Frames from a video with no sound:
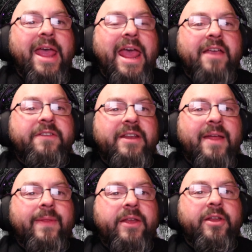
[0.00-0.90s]
acid
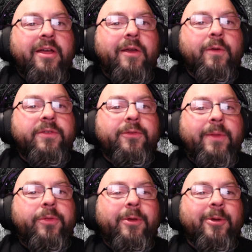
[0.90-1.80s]
on the tongue, goes straight
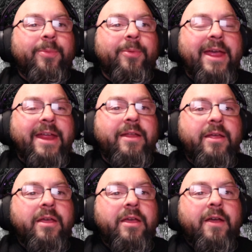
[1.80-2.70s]
through your brain
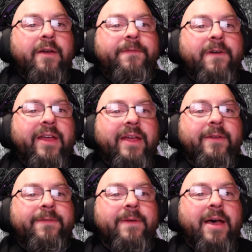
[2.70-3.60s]
falling
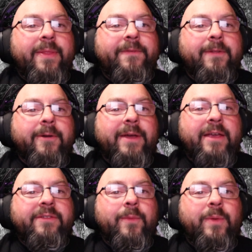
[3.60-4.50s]
the, on the floor
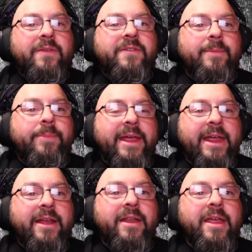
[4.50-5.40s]
as you wince in
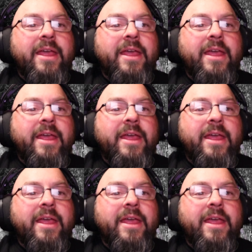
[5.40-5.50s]
pain.